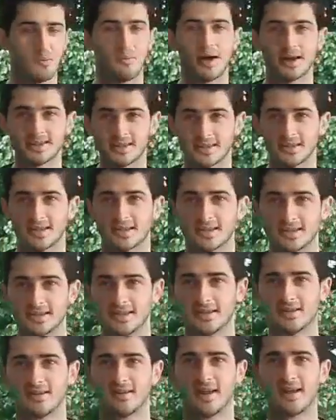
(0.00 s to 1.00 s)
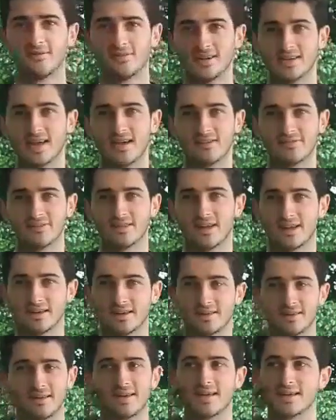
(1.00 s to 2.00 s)
went back to the casino every day for
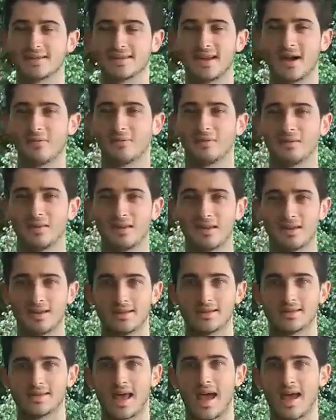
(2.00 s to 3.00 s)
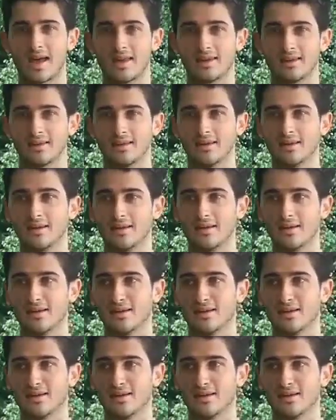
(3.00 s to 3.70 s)
like the next couple of years, and